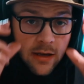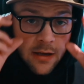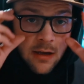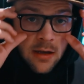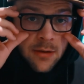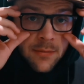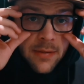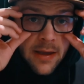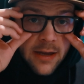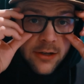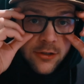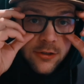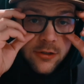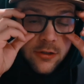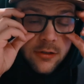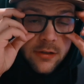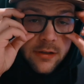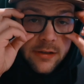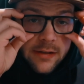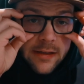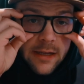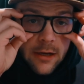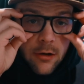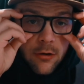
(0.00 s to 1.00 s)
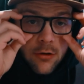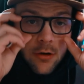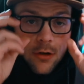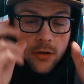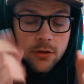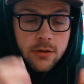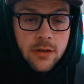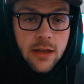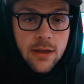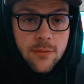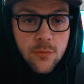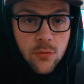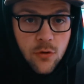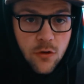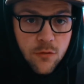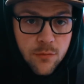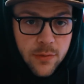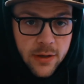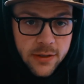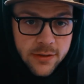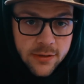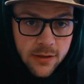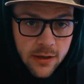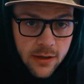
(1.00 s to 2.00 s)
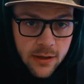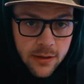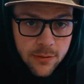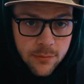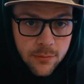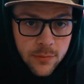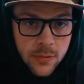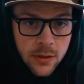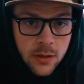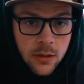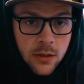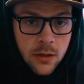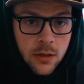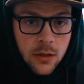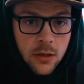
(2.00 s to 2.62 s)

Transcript: I'm actually gearing a lot more of my time